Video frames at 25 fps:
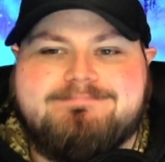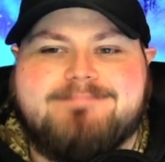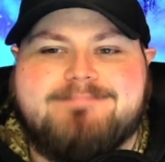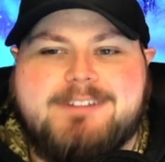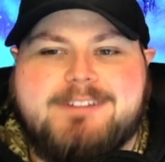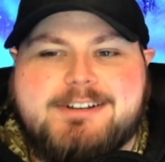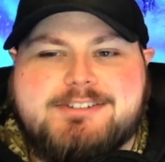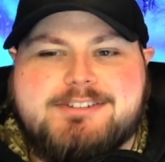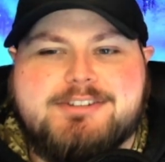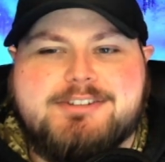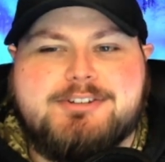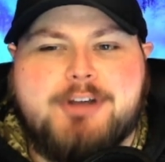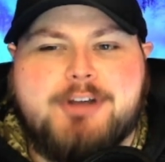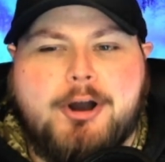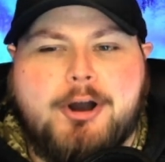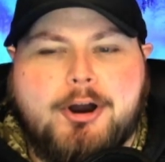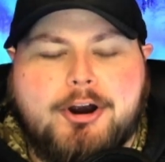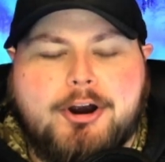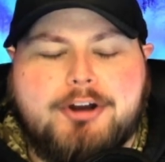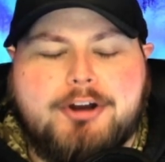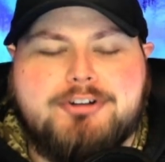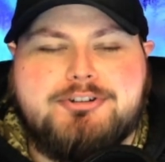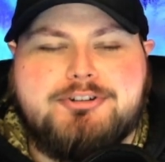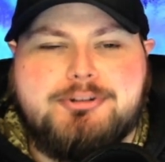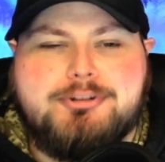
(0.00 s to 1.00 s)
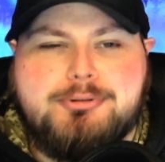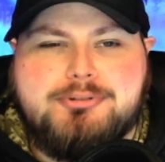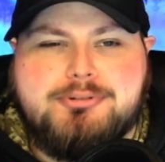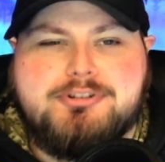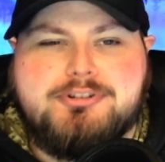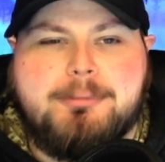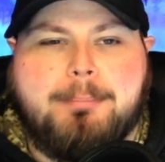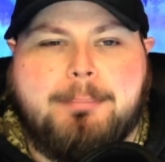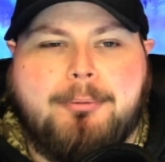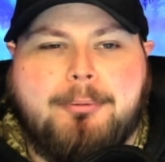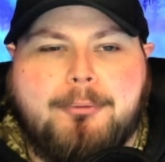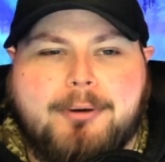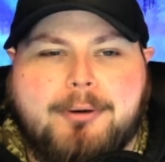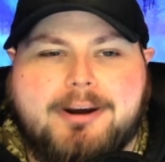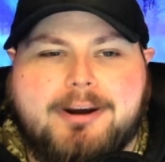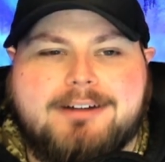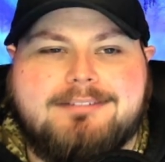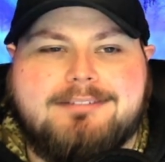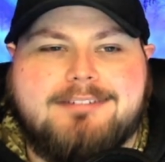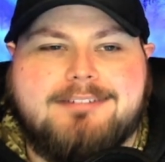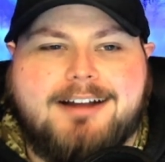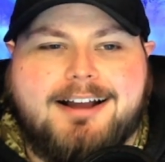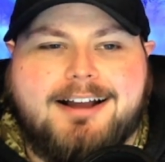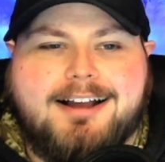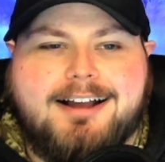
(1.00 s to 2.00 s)
This is hard to support.
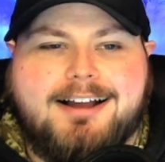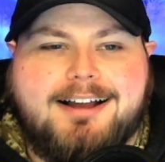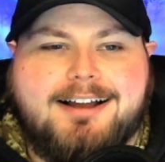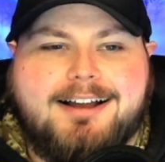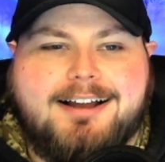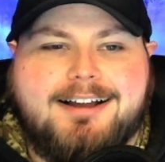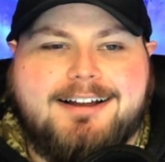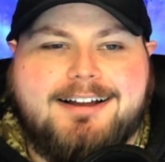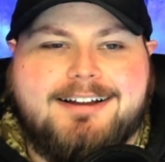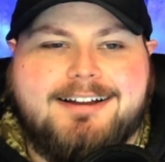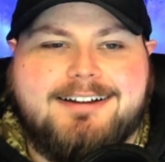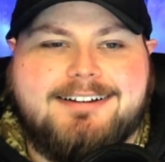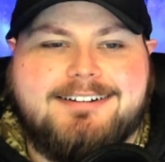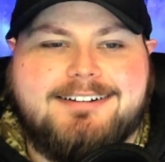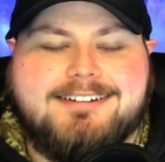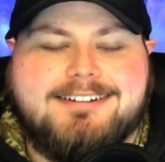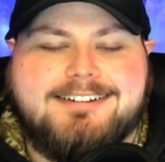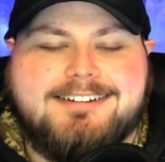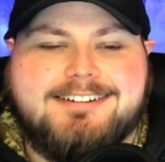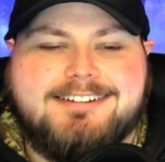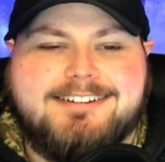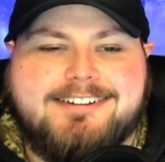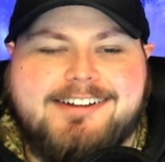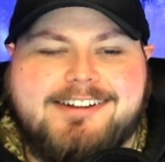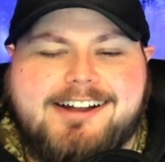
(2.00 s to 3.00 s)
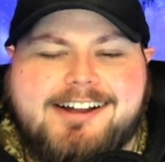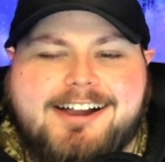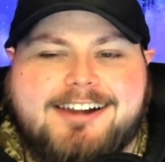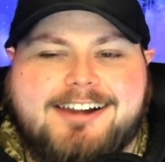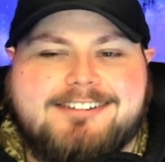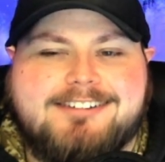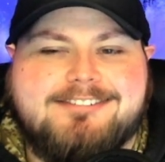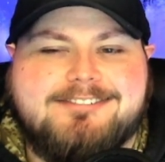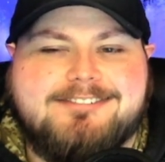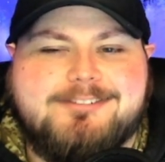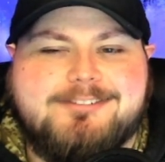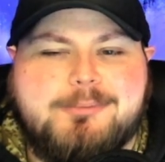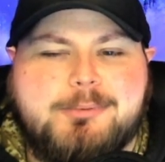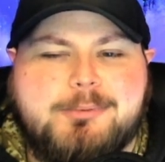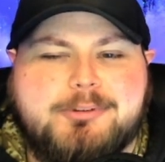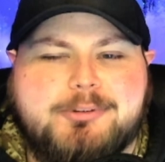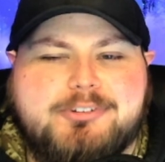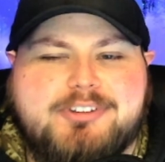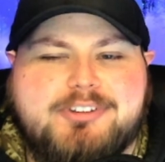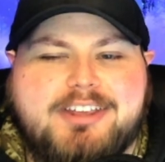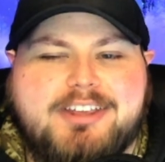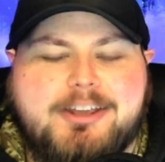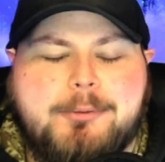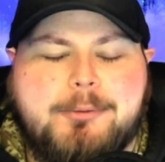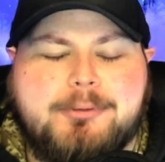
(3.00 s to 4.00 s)
Yeah, we'll
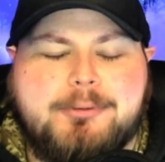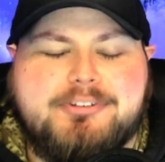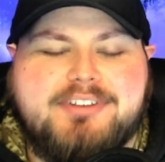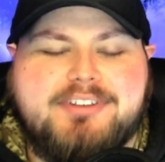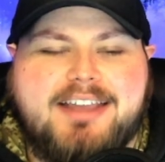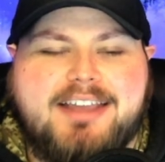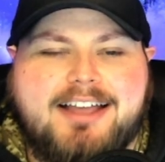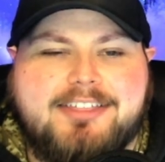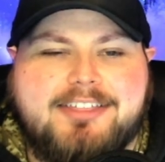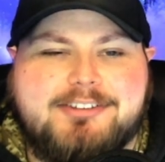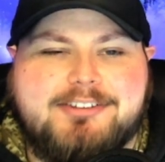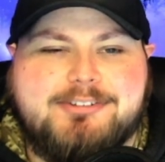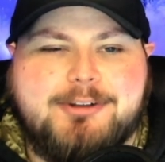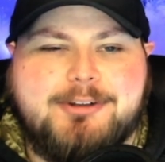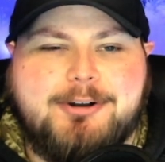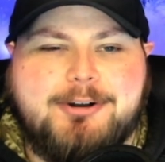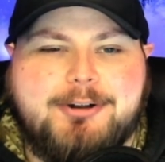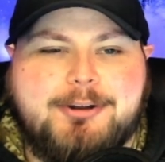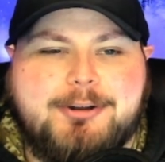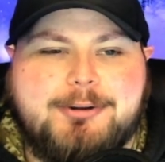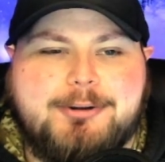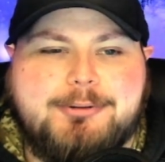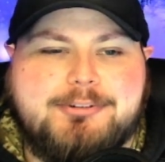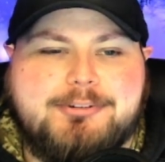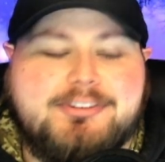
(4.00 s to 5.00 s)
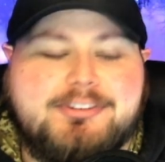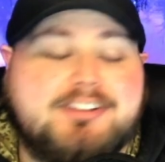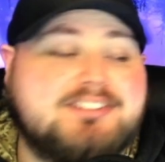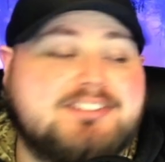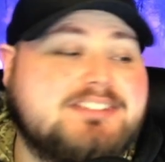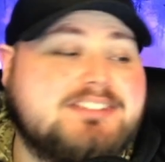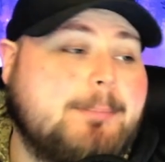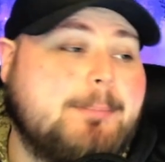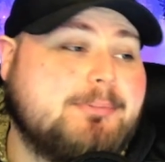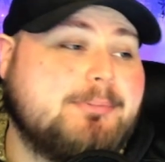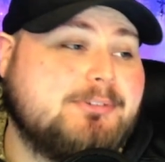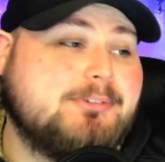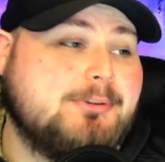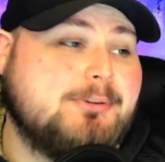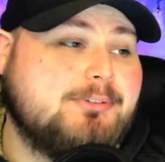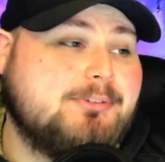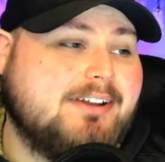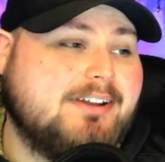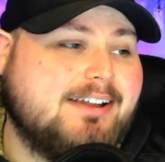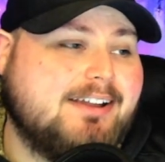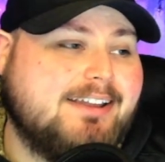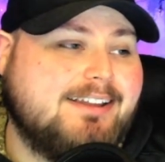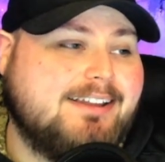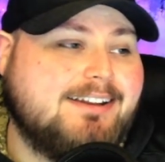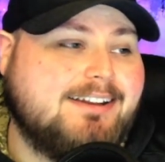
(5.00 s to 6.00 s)
see. We'll see how this all goes. There's an episode
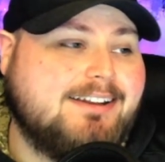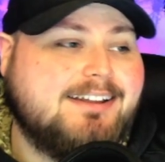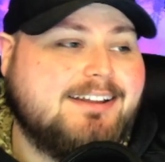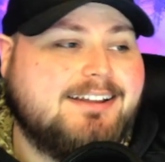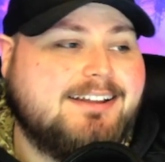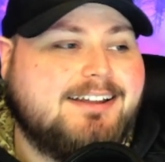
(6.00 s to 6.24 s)
tonight.